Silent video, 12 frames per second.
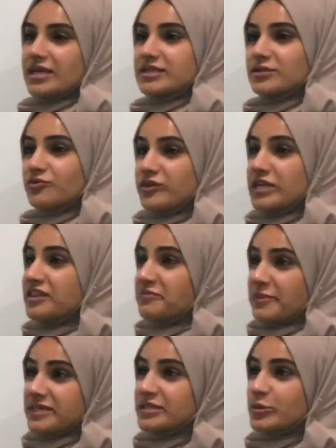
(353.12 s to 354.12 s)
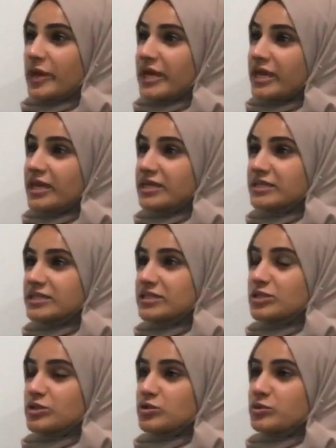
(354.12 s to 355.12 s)
So really the best way is
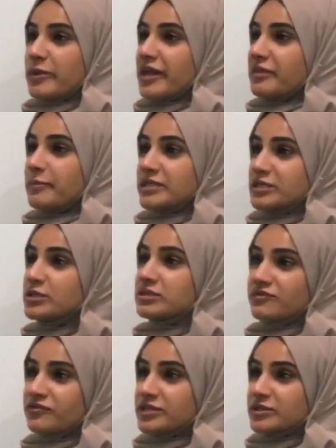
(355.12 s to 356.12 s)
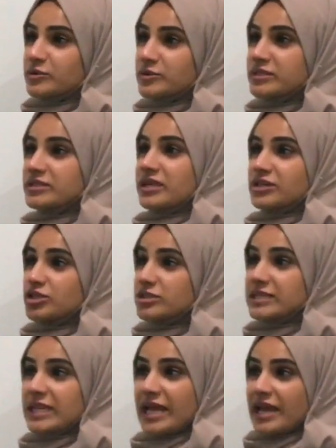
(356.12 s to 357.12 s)
to make the best use of resources and
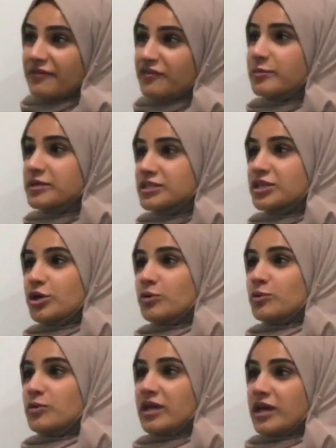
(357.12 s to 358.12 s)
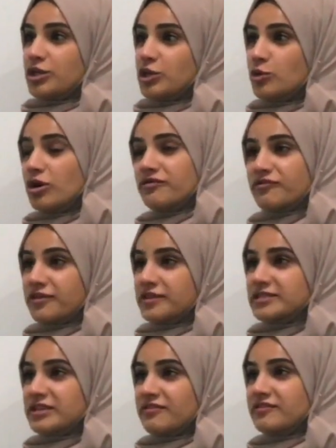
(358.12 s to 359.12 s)
just let everybody know that you are offering
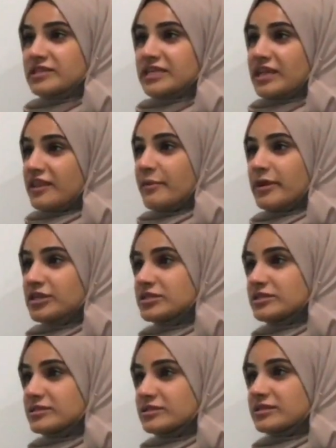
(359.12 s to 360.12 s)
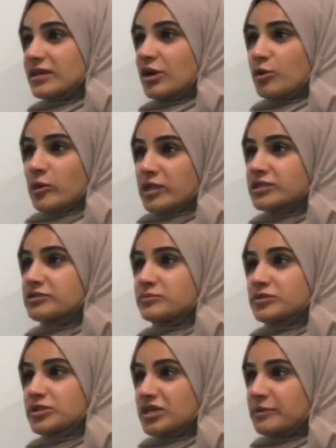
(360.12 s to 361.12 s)
the service and that patients are welcome
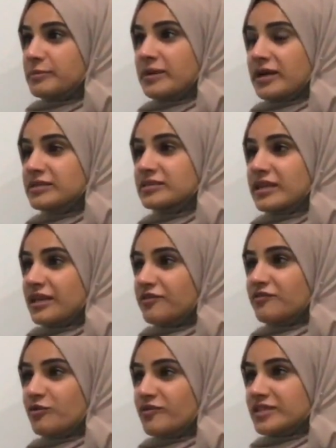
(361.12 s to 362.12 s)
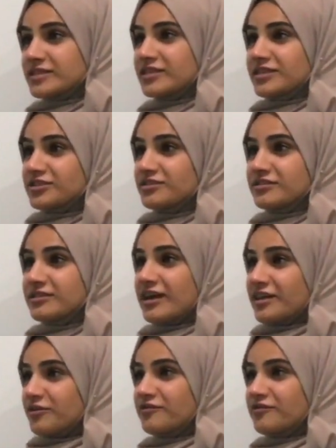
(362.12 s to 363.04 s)
to come and get the flu vaccination at